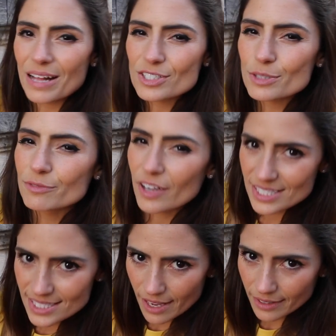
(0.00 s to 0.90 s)
Belgium
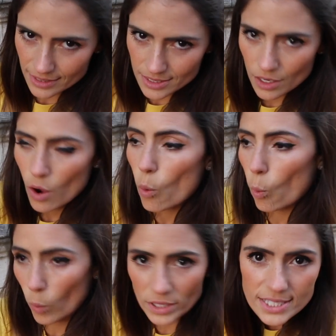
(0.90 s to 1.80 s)
versus Ireland.
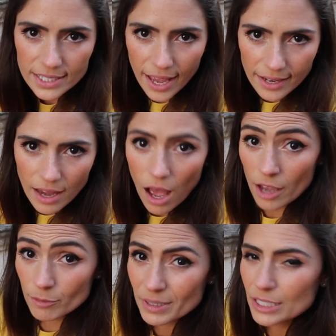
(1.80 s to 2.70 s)
Once again,
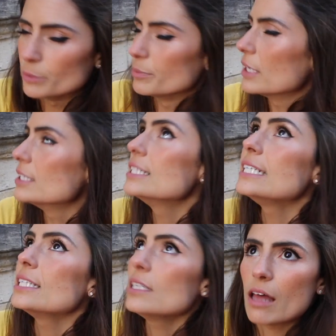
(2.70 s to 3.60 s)
I've been
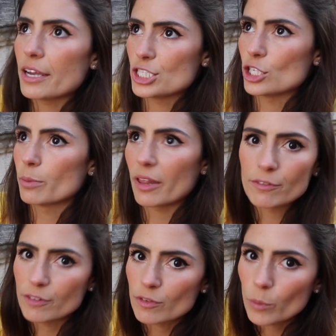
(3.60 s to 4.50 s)
completely lied to by the
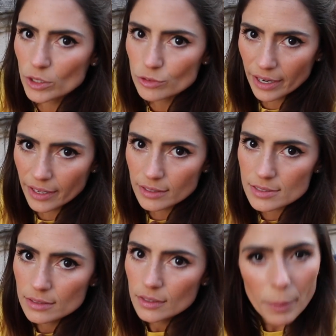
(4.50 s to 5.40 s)
FIFA World Rankings.